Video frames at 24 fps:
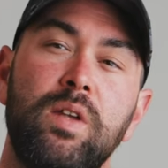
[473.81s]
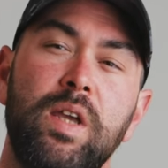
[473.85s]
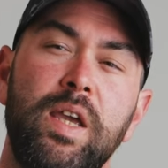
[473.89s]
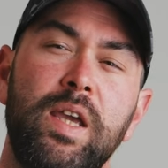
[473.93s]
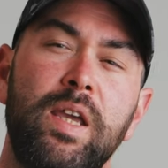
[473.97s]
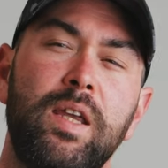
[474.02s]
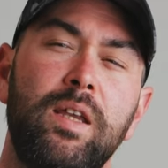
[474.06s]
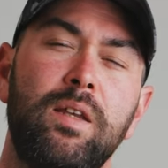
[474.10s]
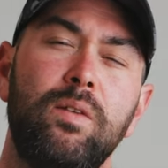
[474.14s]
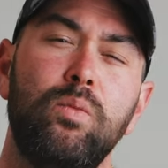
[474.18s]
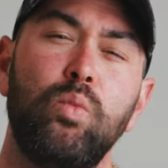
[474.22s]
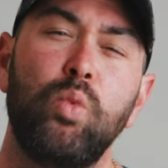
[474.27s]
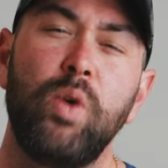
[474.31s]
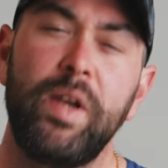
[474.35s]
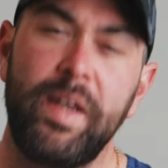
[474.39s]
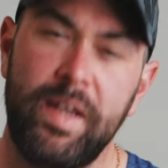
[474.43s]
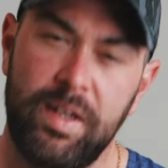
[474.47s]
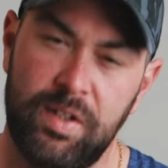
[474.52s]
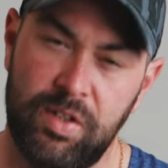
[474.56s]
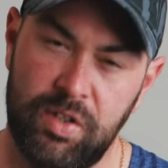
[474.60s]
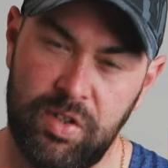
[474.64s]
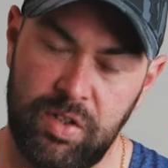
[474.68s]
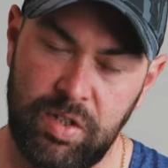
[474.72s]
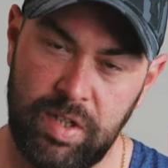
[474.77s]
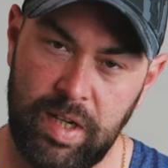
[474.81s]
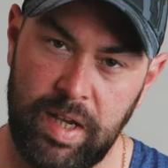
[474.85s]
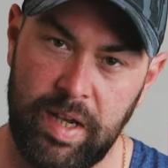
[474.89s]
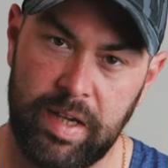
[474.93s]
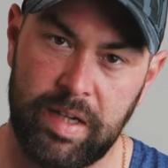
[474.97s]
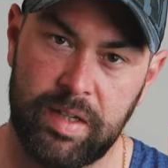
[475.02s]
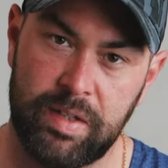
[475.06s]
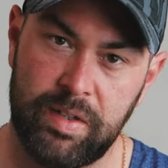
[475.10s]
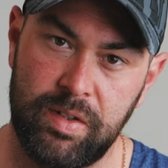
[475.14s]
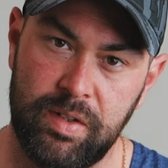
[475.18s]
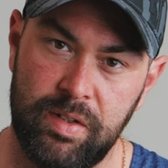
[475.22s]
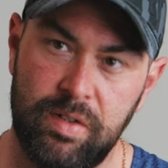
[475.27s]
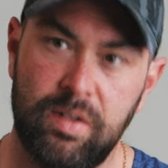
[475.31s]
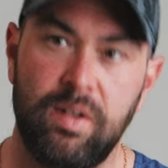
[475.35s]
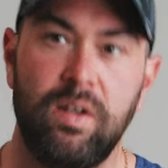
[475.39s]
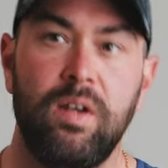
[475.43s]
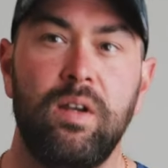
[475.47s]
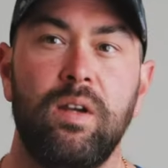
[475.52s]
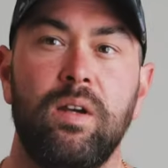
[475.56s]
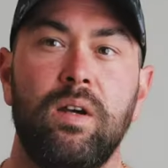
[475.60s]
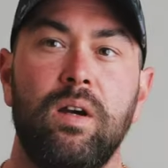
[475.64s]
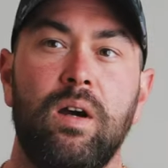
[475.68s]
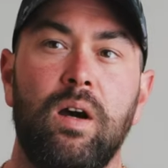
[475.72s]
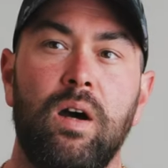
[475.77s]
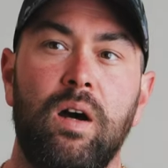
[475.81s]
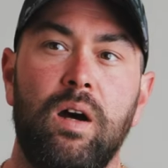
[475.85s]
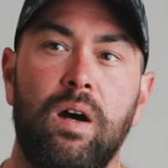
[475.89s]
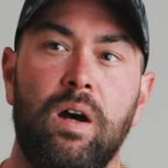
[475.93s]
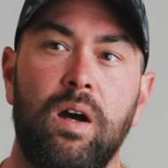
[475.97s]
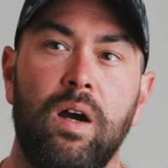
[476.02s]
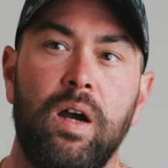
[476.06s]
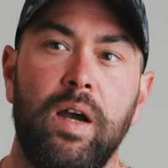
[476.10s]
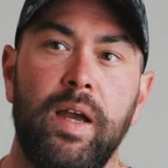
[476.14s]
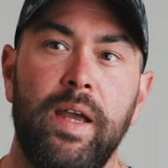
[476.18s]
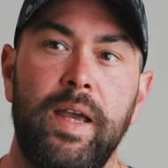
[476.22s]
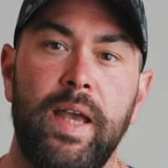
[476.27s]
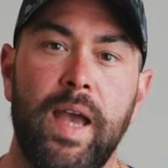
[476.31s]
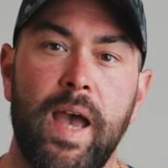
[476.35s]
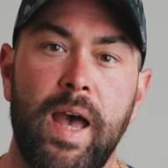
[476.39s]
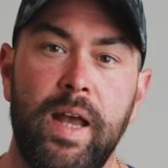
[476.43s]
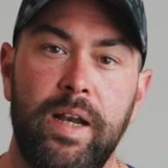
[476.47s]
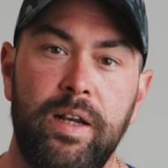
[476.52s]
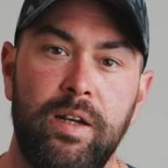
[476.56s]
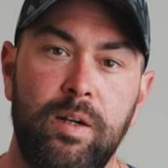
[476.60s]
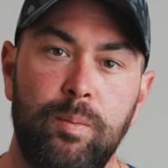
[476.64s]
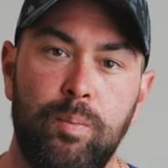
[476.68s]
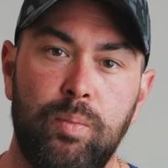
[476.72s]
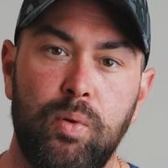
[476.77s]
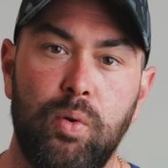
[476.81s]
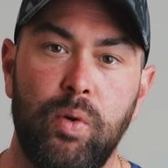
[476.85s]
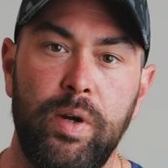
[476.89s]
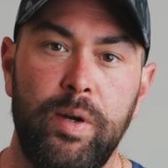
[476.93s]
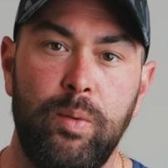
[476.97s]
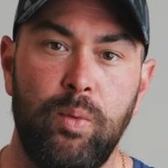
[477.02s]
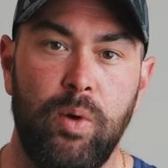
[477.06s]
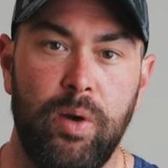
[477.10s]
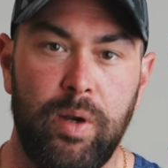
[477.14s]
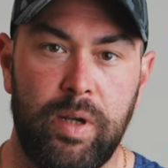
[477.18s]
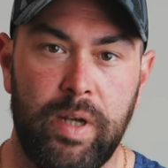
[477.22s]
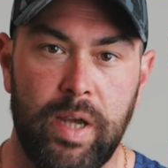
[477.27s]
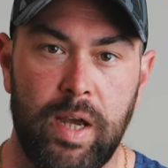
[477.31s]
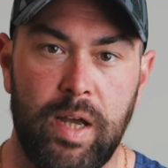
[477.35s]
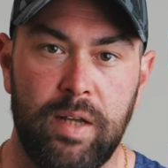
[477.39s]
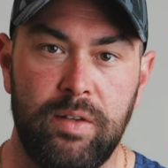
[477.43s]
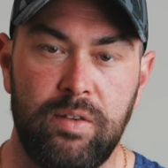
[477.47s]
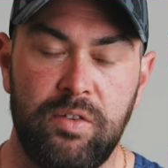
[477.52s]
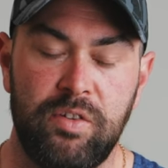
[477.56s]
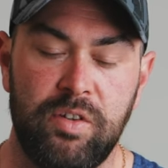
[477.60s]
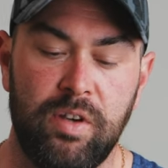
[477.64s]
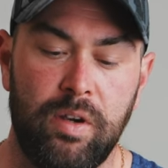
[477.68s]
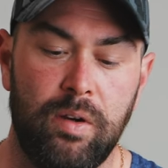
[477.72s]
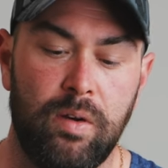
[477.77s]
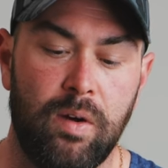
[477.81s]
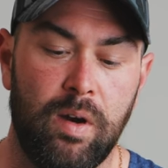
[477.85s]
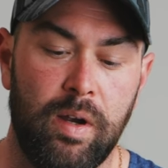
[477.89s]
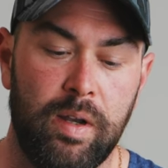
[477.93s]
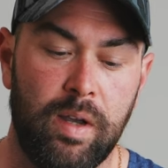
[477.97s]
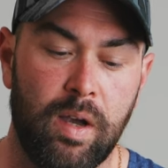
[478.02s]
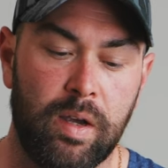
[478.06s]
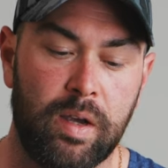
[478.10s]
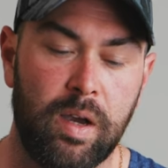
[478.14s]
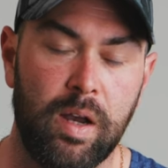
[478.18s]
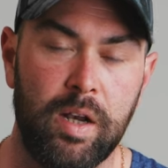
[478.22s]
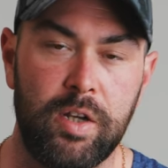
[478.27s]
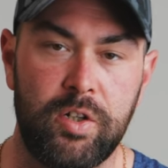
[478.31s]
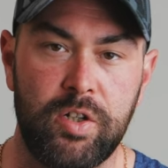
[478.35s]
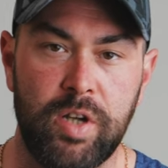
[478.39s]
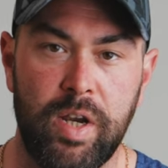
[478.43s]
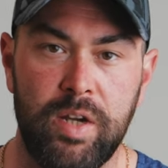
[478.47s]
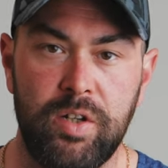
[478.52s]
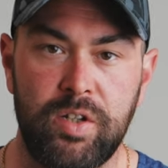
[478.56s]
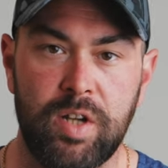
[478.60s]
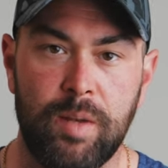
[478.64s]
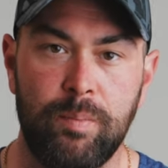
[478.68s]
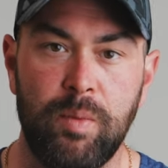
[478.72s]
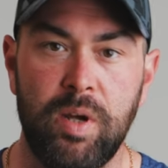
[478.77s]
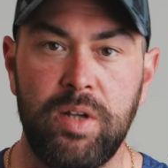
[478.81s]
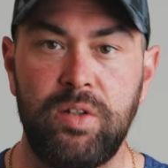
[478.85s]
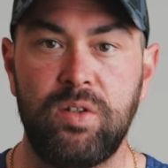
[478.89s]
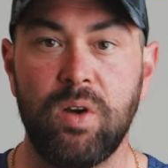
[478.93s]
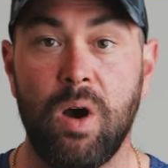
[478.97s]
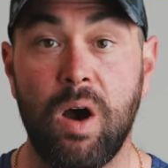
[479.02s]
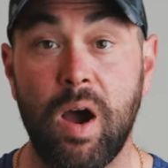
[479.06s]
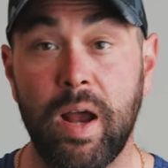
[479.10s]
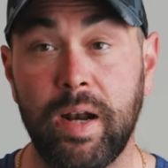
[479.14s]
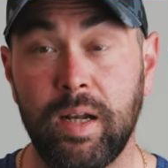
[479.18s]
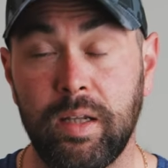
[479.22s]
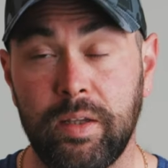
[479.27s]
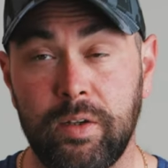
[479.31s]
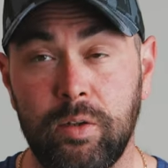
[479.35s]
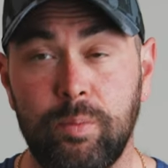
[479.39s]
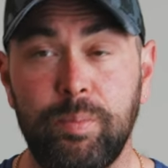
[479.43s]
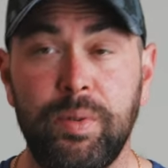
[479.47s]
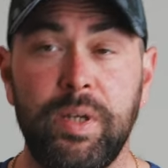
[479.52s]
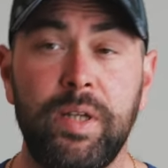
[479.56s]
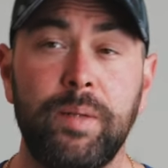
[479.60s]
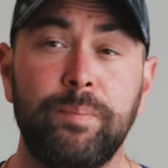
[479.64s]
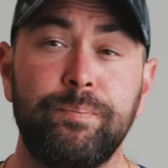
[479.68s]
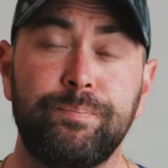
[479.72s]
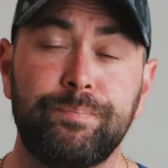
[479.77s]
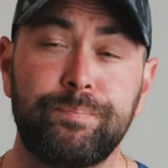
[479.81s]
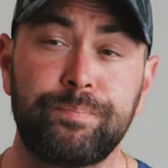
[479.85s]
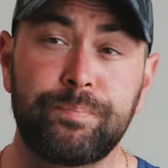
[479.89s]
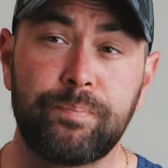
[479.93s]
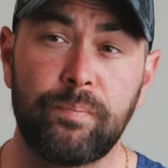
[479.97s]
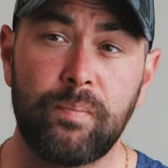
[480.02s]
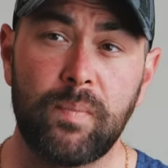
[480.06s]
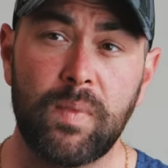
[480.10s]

In week 6, I added a pre-workout. So I kind of changed up my diet a little bit.